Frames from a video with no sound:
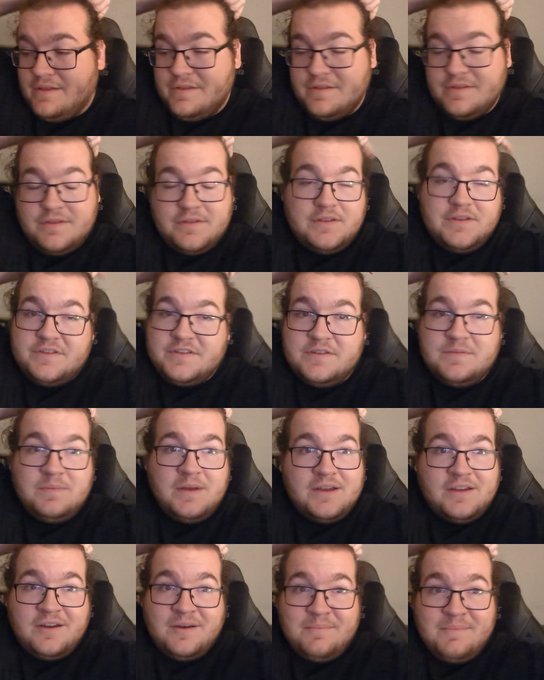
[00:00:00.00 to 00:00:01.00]
This is
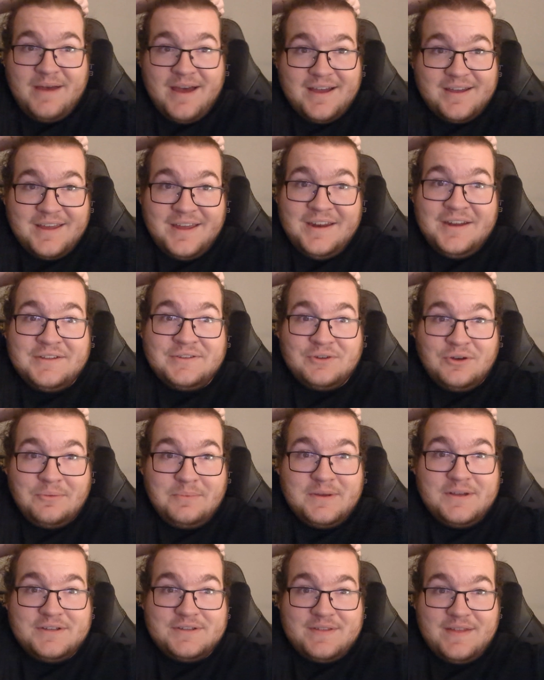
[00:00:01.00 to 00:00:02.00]
my comeback, and it's all
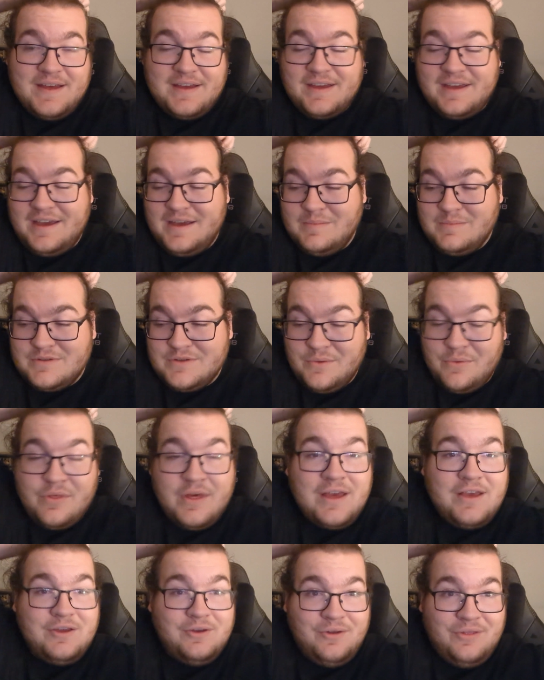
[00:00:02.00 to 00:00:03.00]
because of that game. So
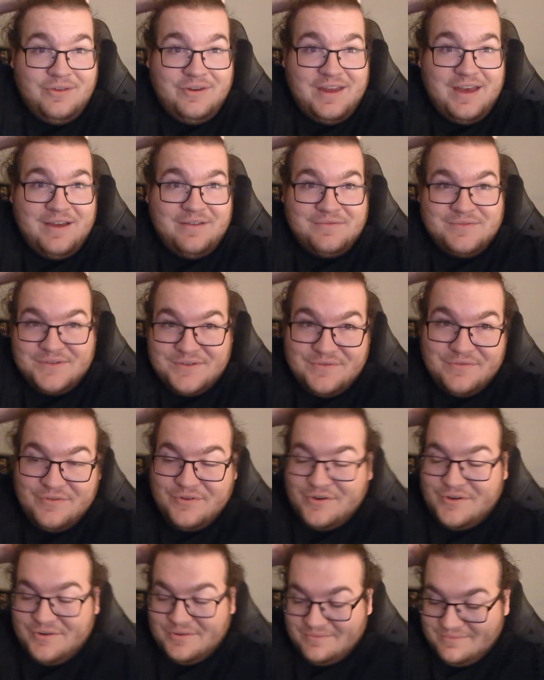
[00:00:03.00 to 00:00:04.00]
thank you to the devs
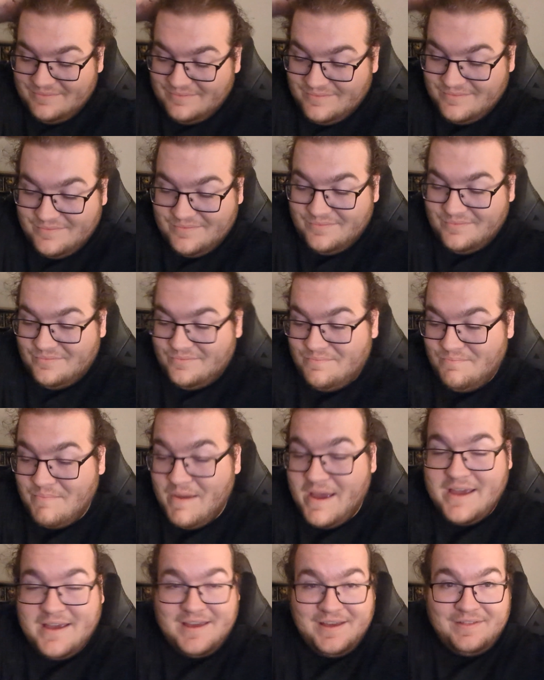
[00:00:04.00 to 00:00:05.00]
for
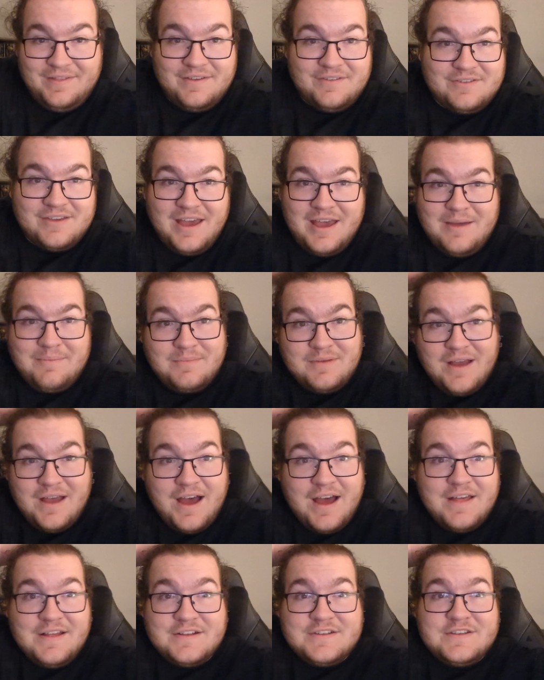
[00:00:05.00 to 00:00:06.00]
making this game.
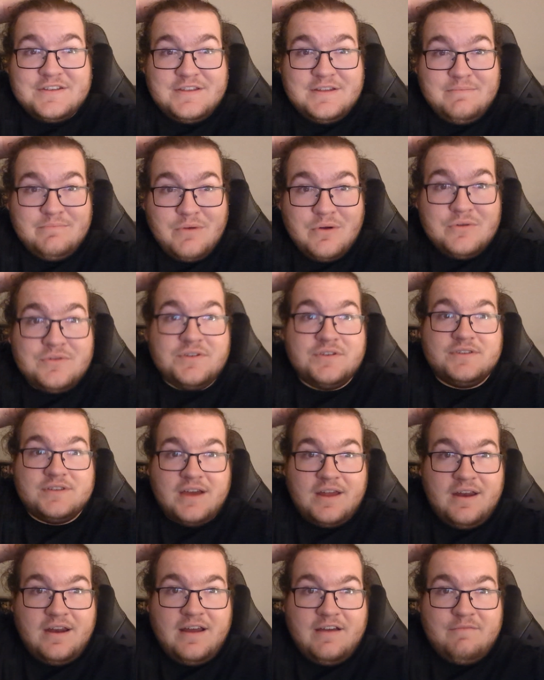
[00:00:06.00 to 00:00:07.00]
This is the most
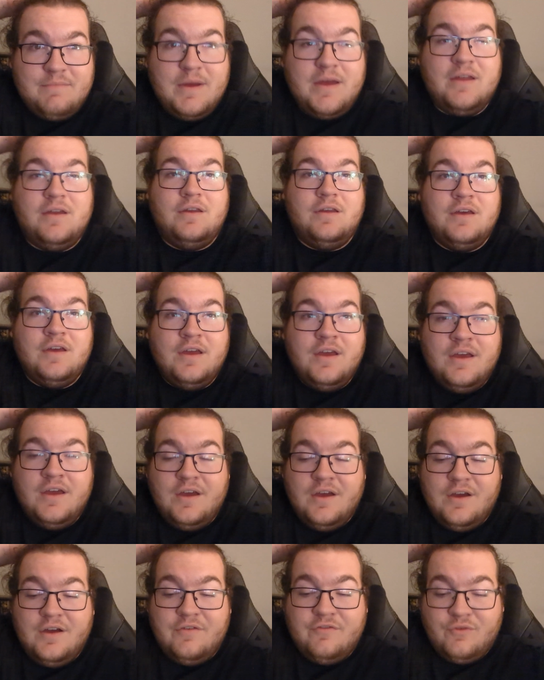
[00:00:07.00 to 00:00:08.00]
excited I've been
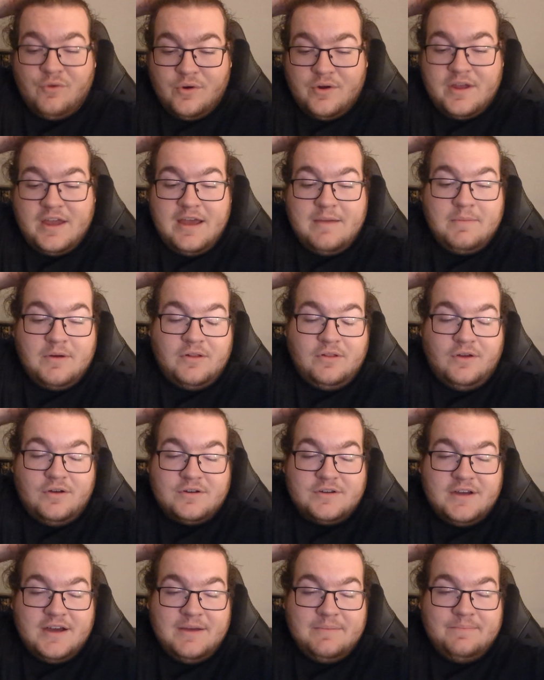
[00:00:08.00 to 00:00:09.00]
for a game in a
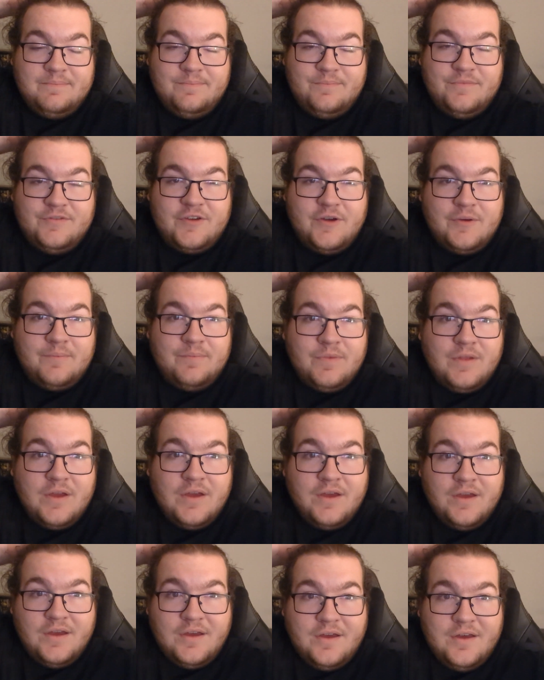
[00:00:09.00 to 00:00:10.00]
long time. So
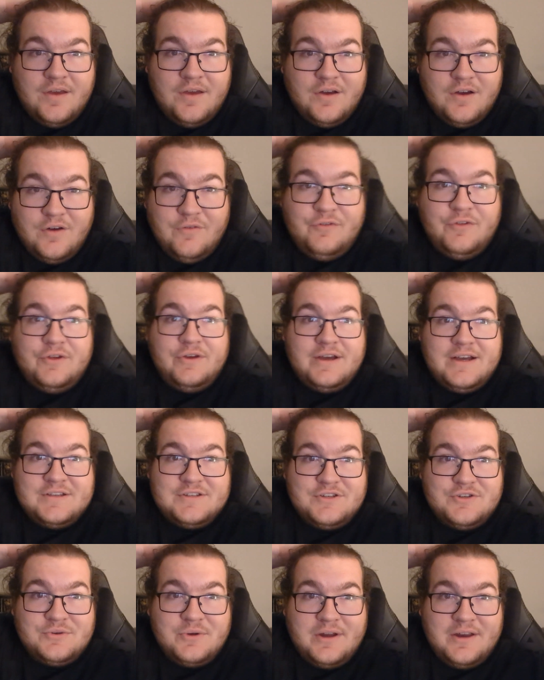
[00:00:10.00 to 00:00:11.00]
hopefully you guys
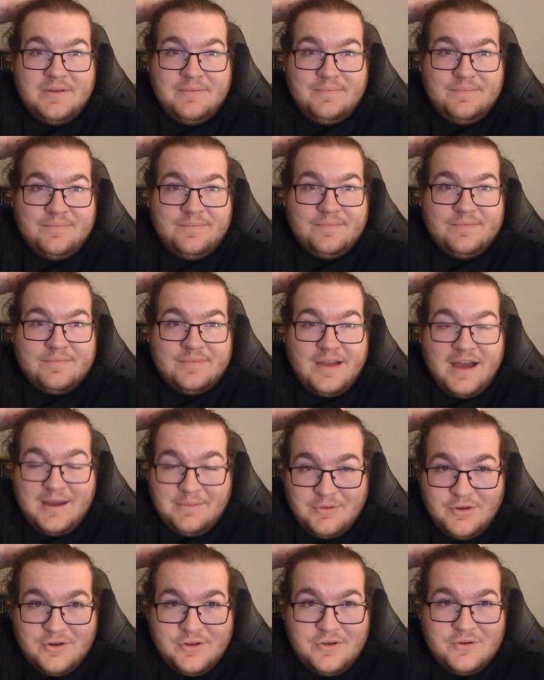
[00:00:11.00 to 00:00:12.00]
enjoyed it. I'm
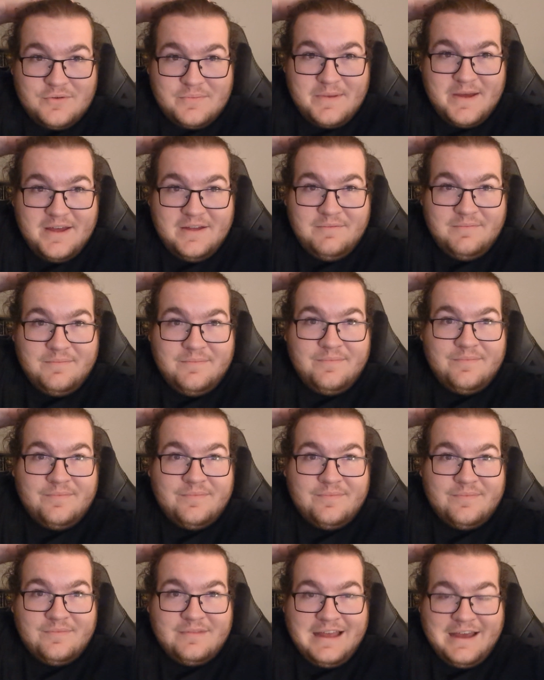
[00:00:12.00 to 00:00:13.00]
going to go to bed.
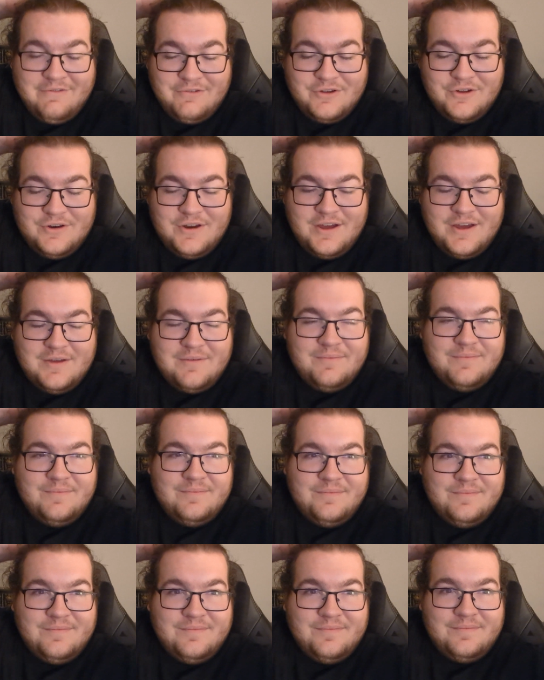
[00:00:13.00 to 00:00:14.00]
Have a good night.
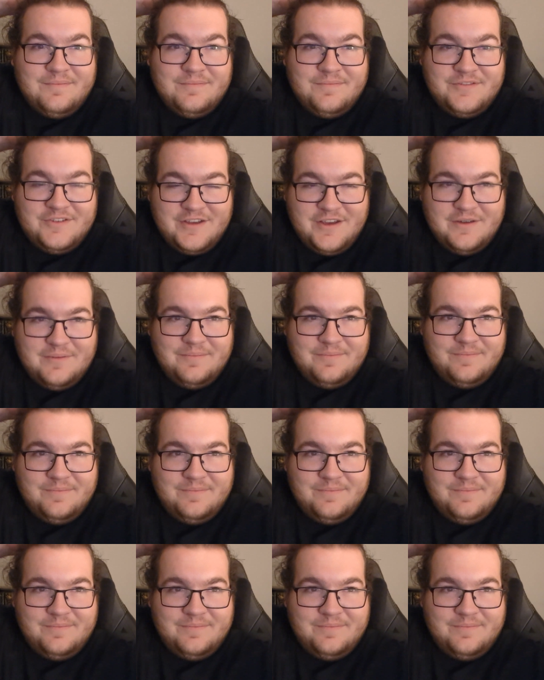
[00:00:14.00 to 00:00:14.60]
See ya.